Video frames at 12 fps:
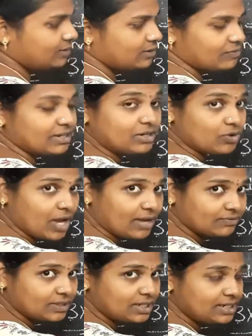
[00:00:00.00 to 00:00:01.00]
When you
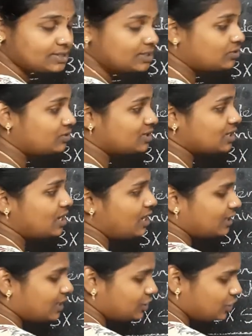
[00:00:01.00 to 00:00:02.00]
have 3 zeros,
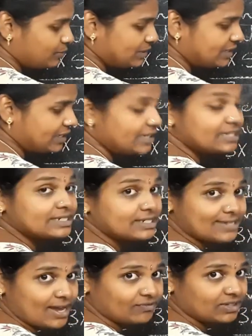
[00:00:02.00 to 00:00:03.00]
there should be 3 digits
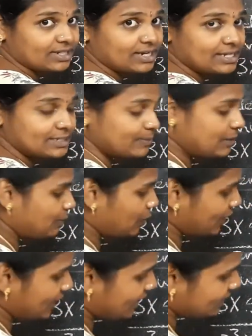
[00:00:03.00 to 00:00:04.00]
after the decimal
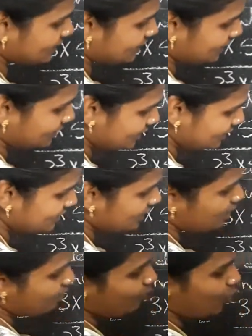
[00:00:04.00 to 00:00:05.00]
point. Hence, this is
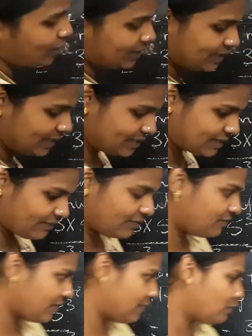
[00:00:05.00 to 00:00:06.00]

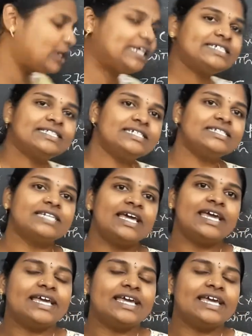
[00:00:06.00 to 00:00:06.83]
0.375. What is this?